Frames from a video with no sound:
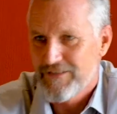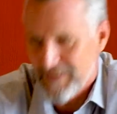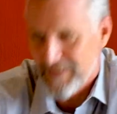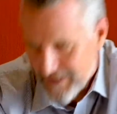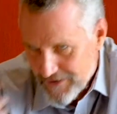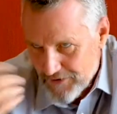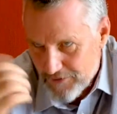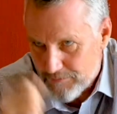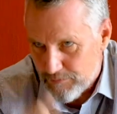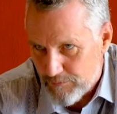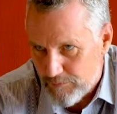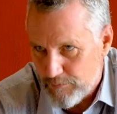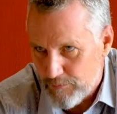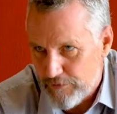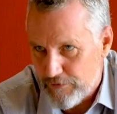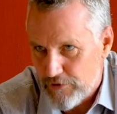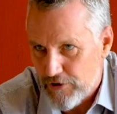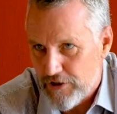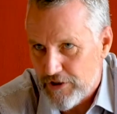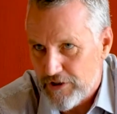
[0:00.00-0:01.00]
They could
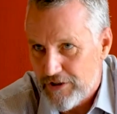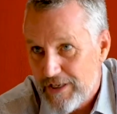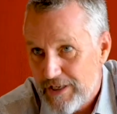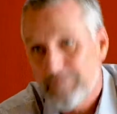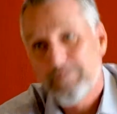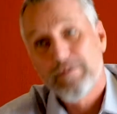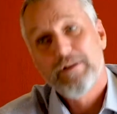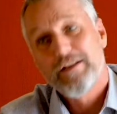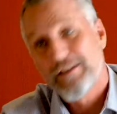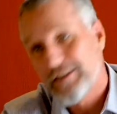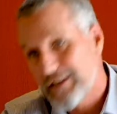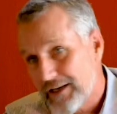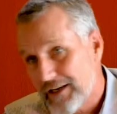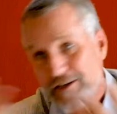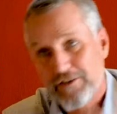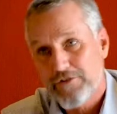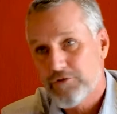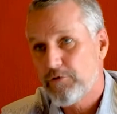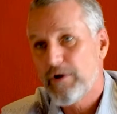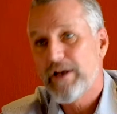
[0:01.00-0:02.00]
move to City Deep, and then they
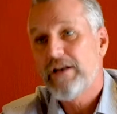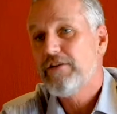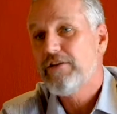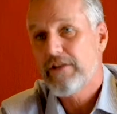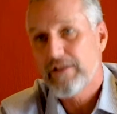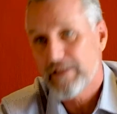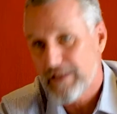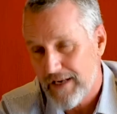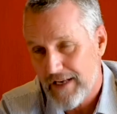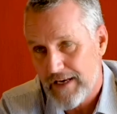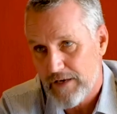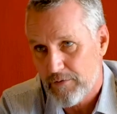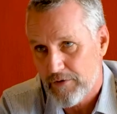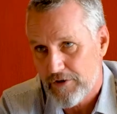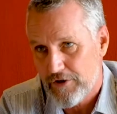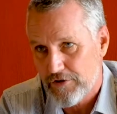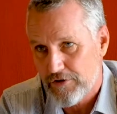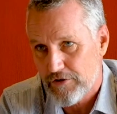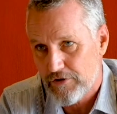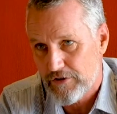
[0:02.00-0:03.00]
can do anything they like
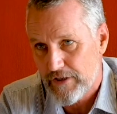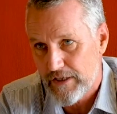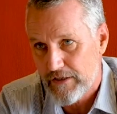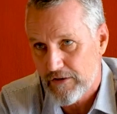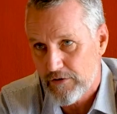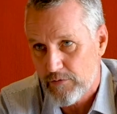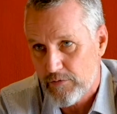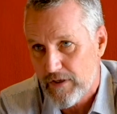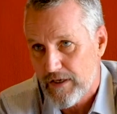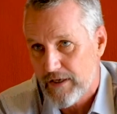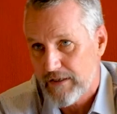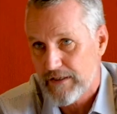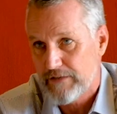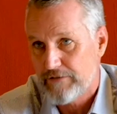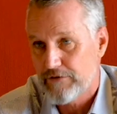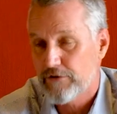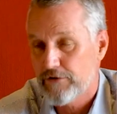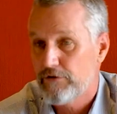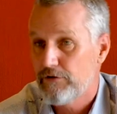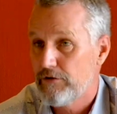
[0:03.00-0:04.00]
with those containers without
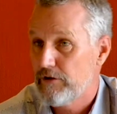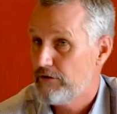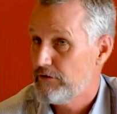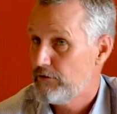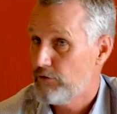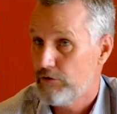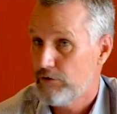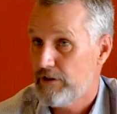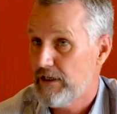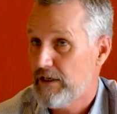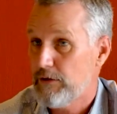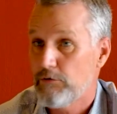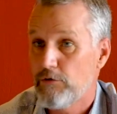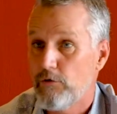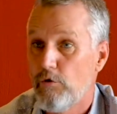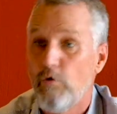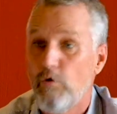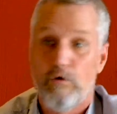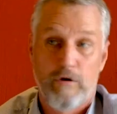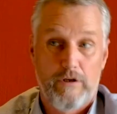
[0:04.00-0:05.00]
having to look at liquid.
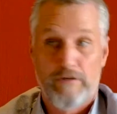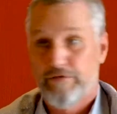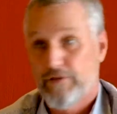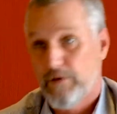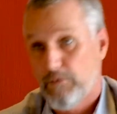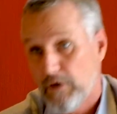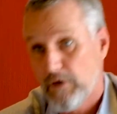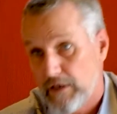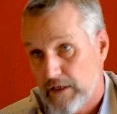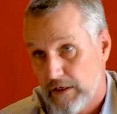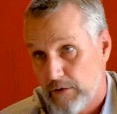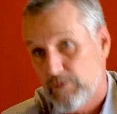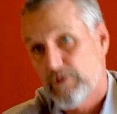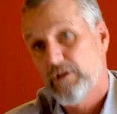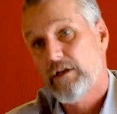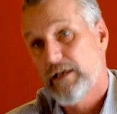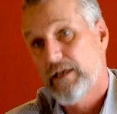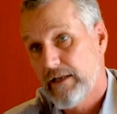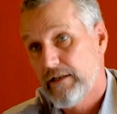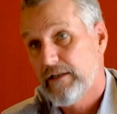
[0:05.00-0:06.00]
Or if they want
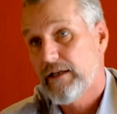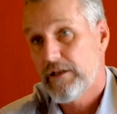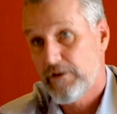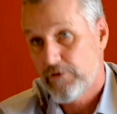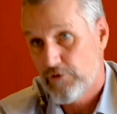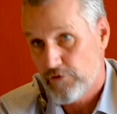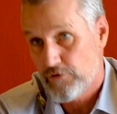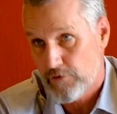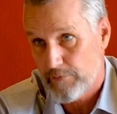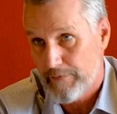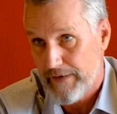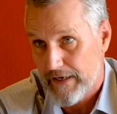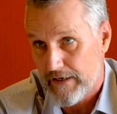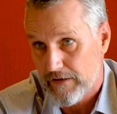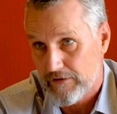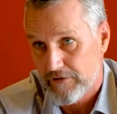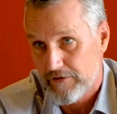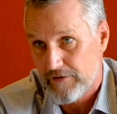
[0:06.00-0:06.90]
liquid, again, they can use the bags.